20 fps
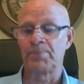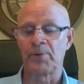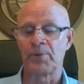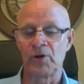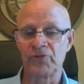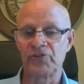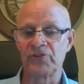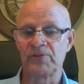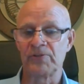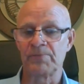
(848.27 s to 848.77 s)

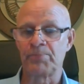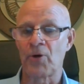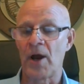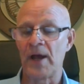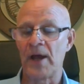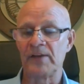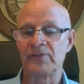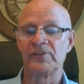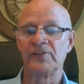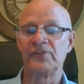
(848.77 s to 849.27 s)
purchase
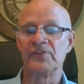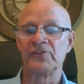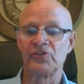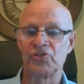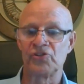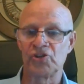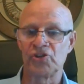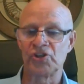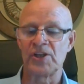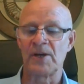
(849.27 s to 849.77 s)
prices
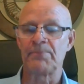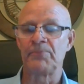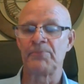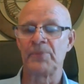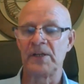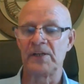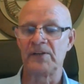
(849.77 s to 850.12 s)
and shipment